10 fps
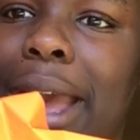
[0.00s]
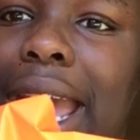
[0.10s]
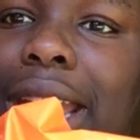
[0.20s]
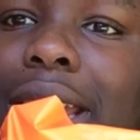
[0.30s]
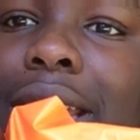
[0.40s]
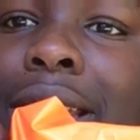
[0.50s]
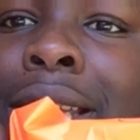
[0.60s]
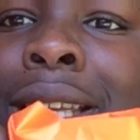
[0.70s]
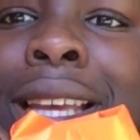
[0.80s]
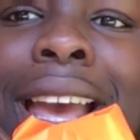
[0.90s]
bag.
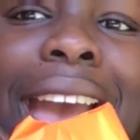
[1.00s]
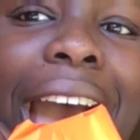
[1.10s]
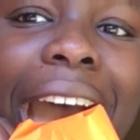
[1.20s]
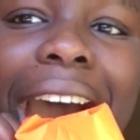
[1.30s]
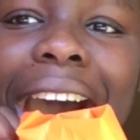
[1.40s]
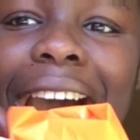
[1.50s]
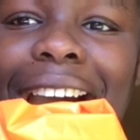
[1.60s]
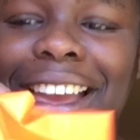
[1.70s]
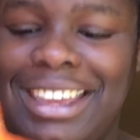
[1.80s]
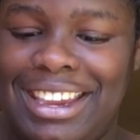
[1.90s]

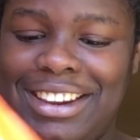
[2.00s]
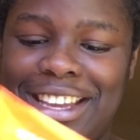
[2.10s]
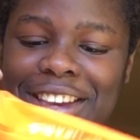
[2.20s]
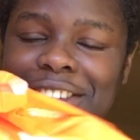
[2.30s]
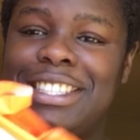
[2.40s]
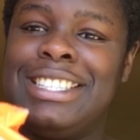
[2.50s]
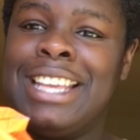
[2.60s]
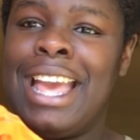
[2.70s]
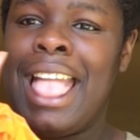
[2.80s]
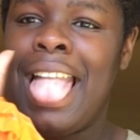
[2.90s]
Ah, here it goes.